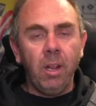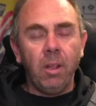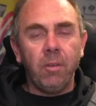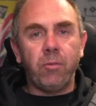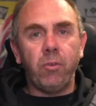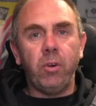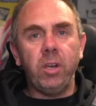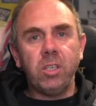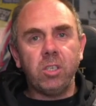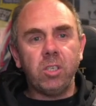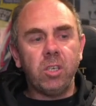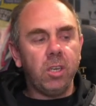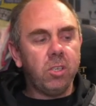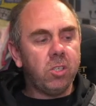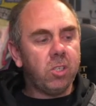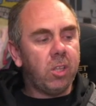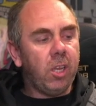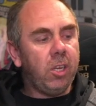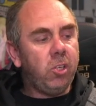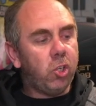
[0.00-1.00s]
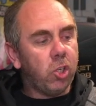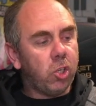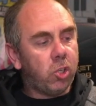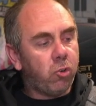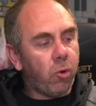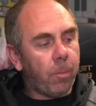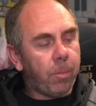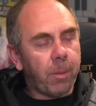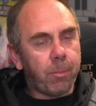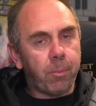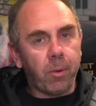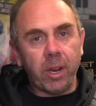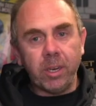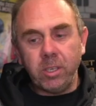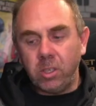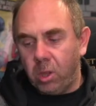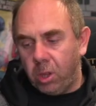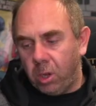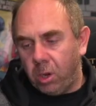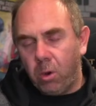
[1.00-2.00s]
For instance, they just dropped the
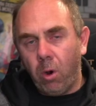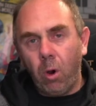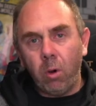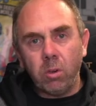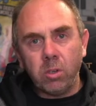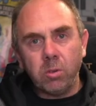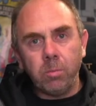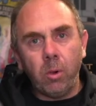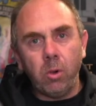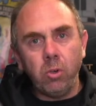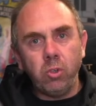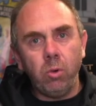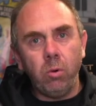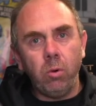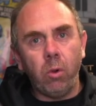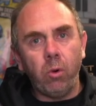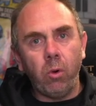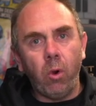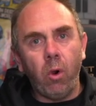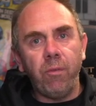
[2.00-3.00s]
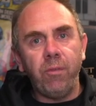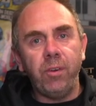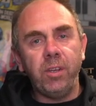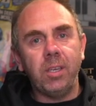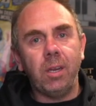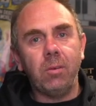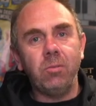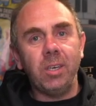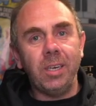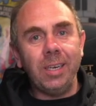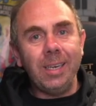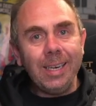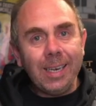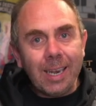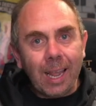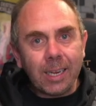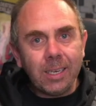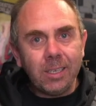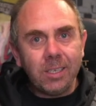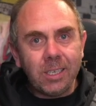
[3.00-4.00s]
price of the goggles module on offer down to
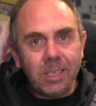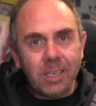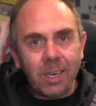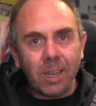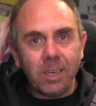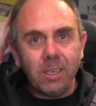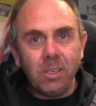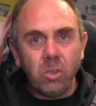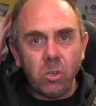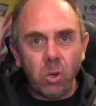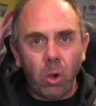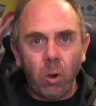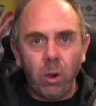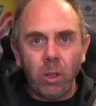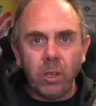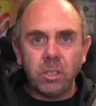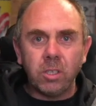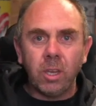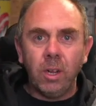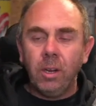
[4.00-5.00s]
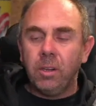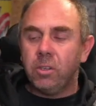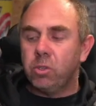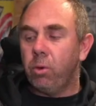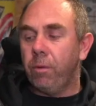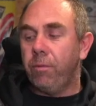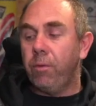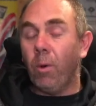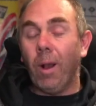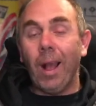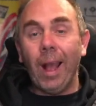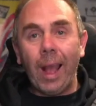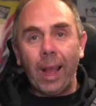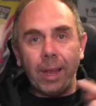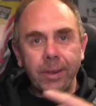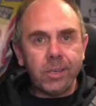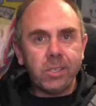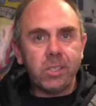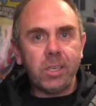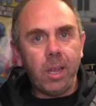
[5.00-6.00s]
$99. So if you
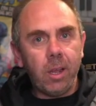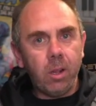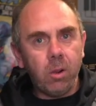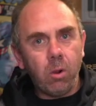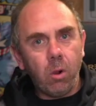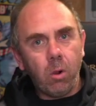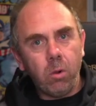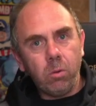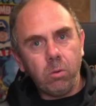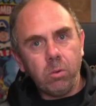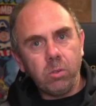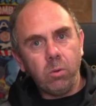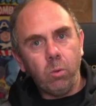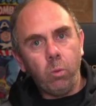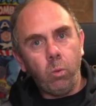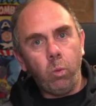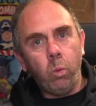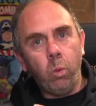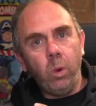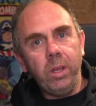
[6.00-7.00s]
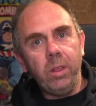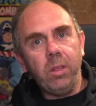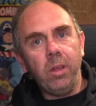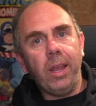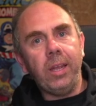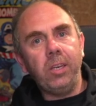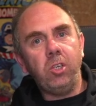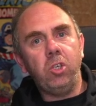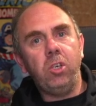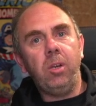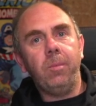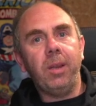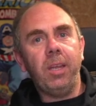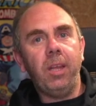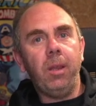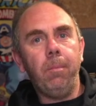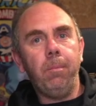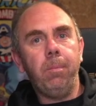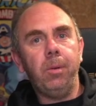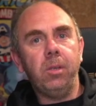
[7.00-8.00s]
had a set of goggles with the HDMI
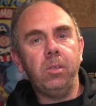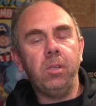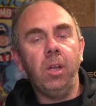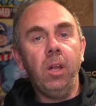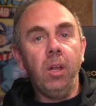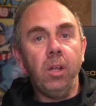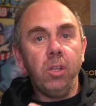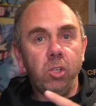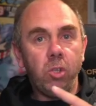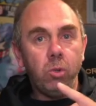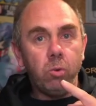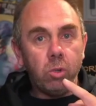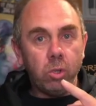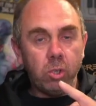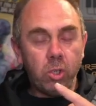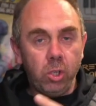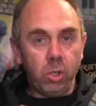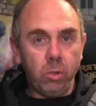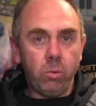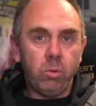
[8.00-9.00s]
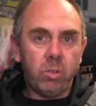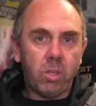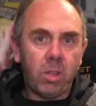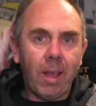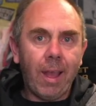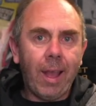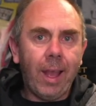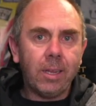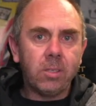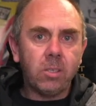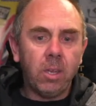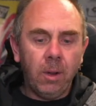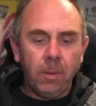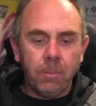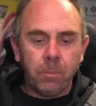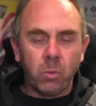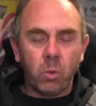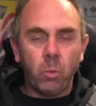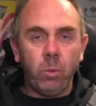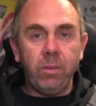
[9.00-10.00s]
input, you could use that.
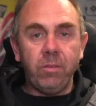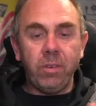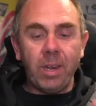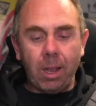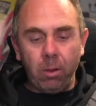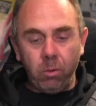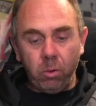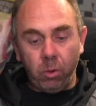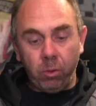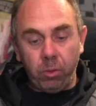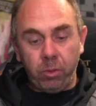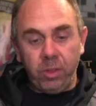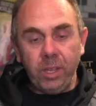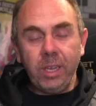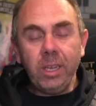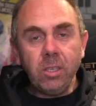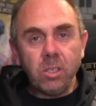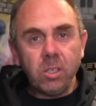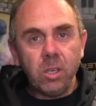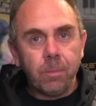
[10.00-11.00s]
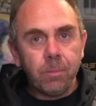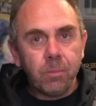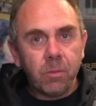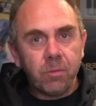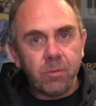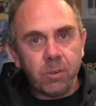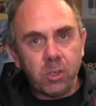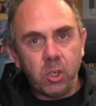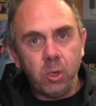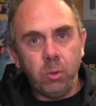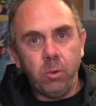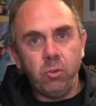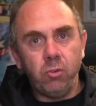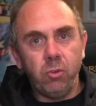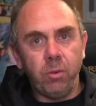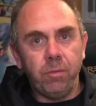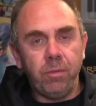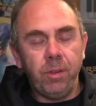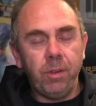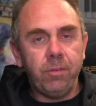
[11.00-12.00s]
We've now got these for
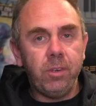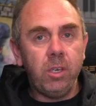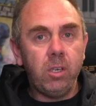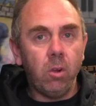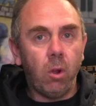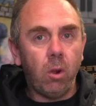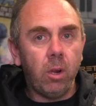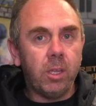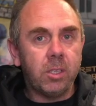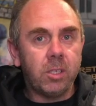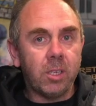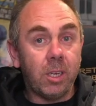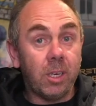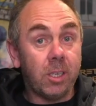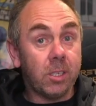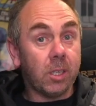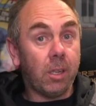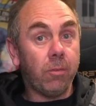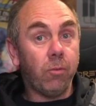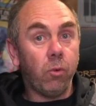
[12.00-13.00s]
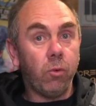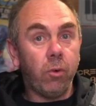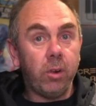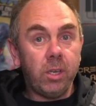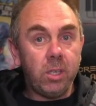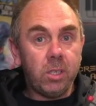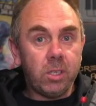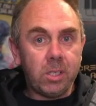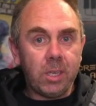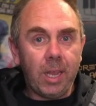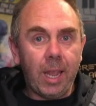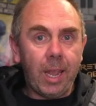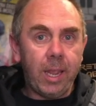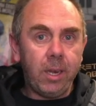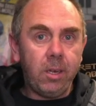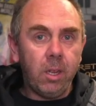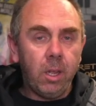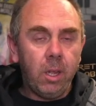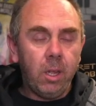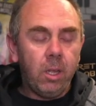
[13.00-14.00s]
$250, and as I've already
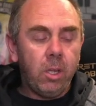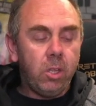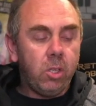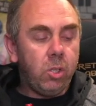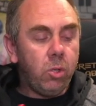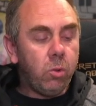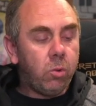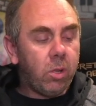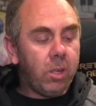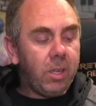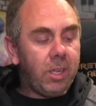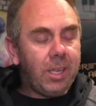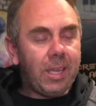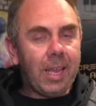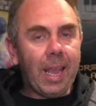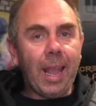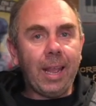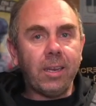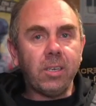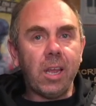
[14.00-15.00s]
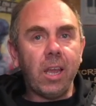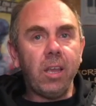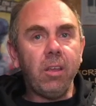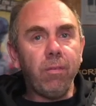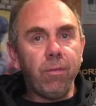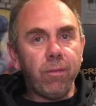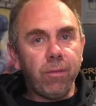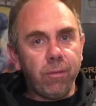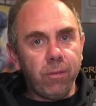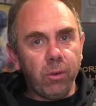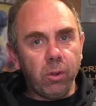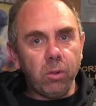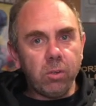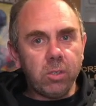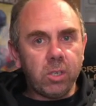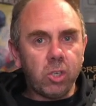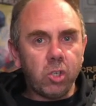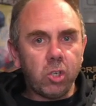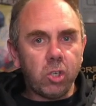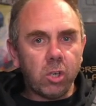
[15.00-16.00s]
said, you can get a full
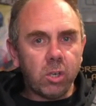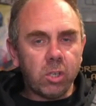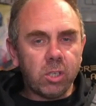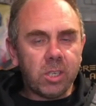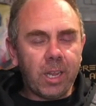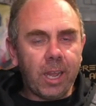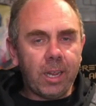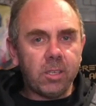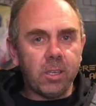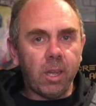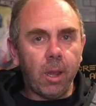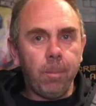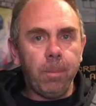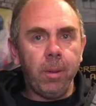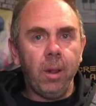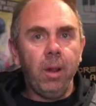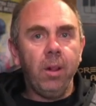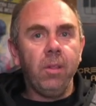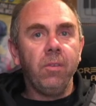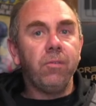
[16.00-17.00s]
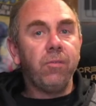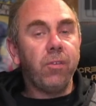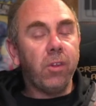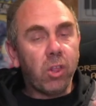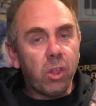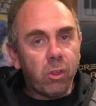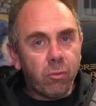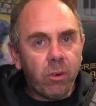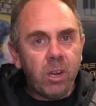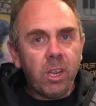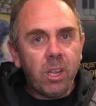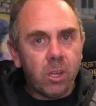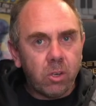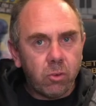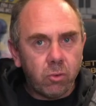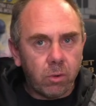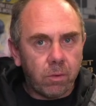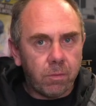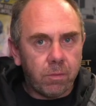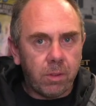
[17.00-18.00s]
digital setup for
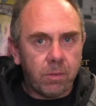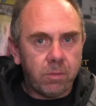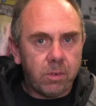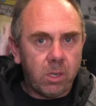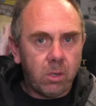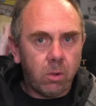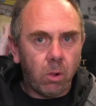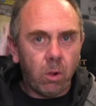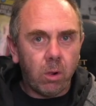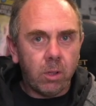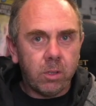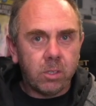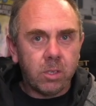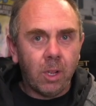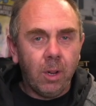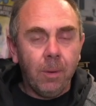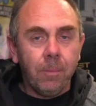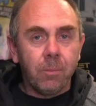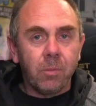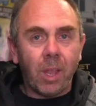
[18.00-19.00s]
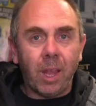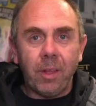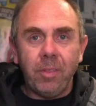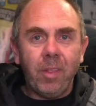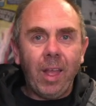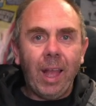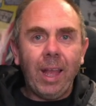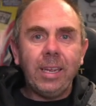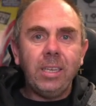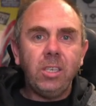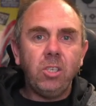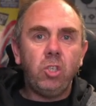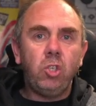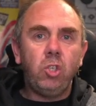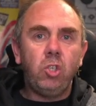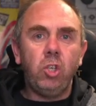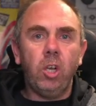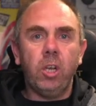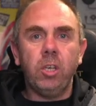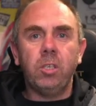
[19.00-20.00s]
$350. And that is
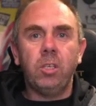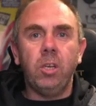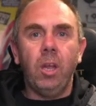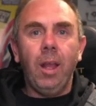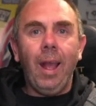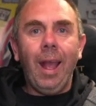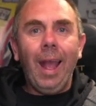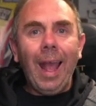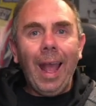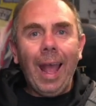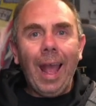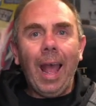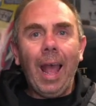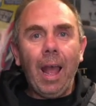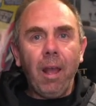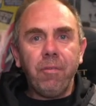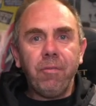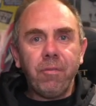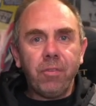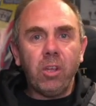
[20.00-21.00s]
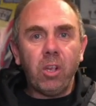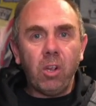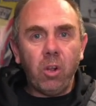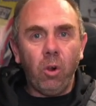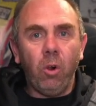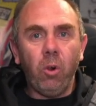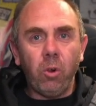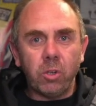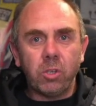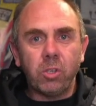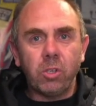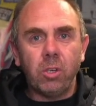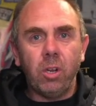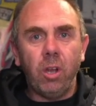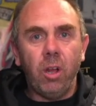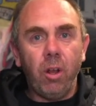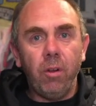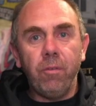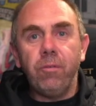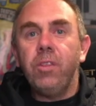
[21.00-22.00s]
just half the cost
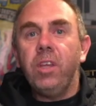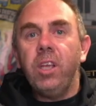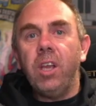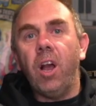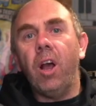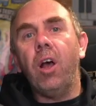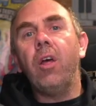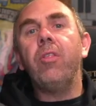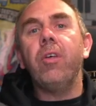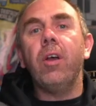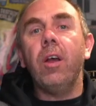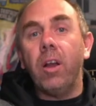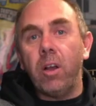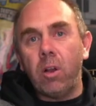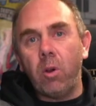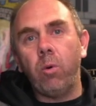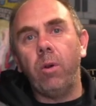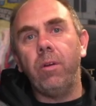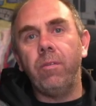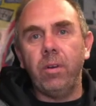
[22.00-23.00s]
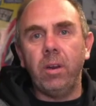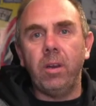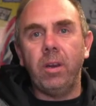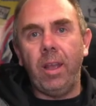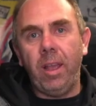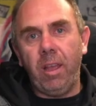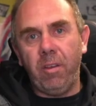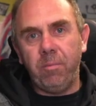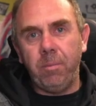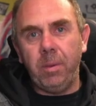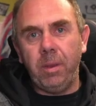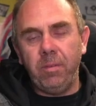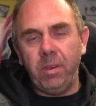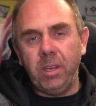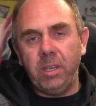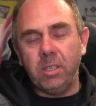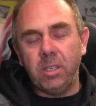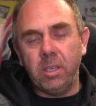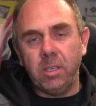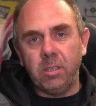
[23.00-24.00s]
of the other equivalent
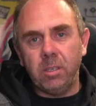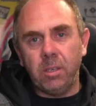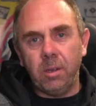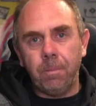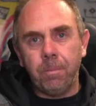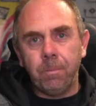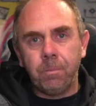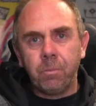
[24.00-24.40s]
FPV system.